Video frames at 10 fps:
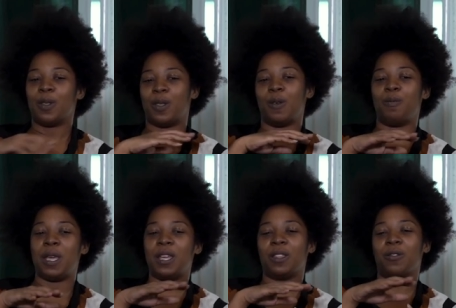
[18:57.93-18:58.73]
the
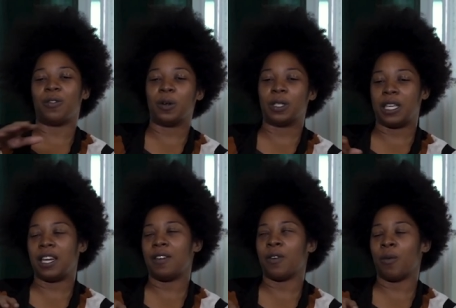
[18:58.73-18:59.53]
being the first
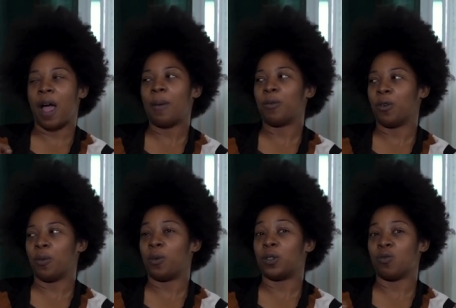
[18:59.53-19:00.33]
lady of a rap
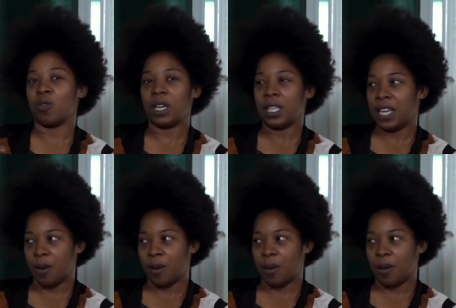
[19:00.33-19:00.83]
group was really